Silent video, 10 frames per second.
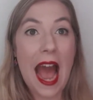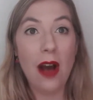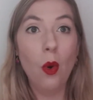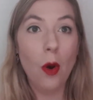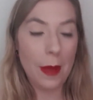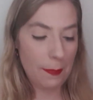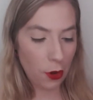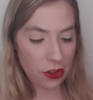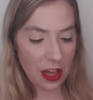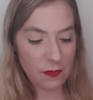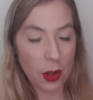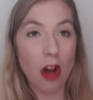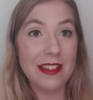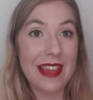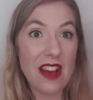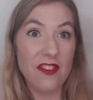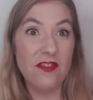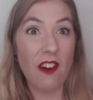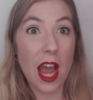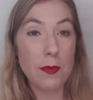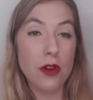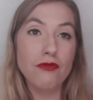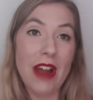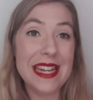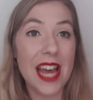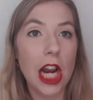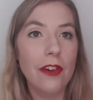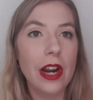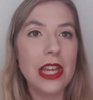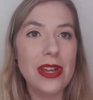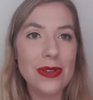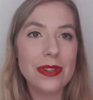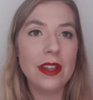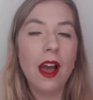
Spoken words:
out on my bookshelf because of that vibrant red colour I use.